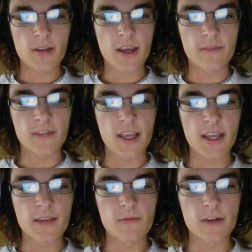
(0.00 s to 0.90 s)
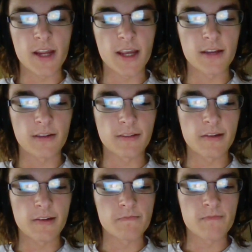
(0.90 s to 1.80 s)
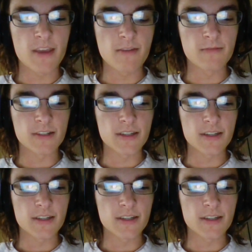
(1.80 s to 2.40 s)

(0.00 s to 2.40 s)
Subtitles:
have Danny Woodhead, although he was